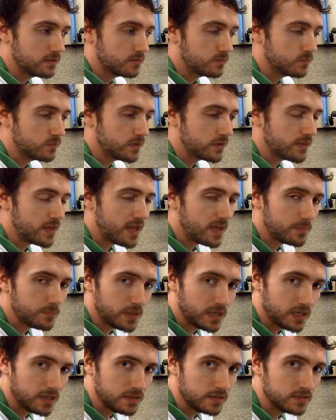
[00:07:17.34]
where that
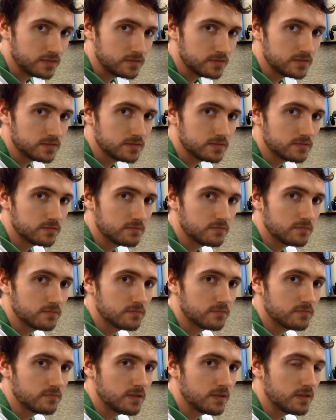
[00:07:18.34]
pain is,
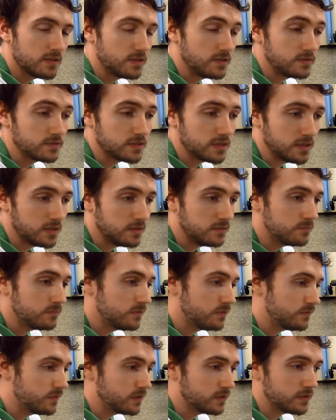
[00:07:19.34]
and then you say,
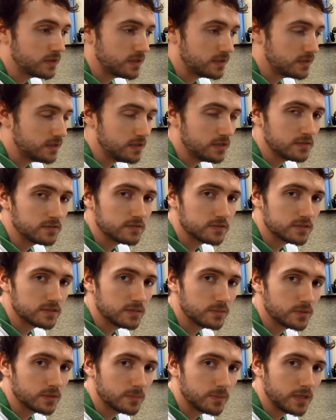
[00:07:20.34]
move your head again, see
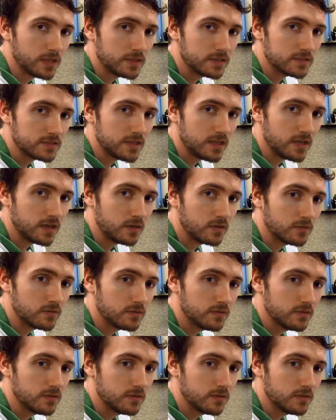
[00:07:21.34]
where the pain is now.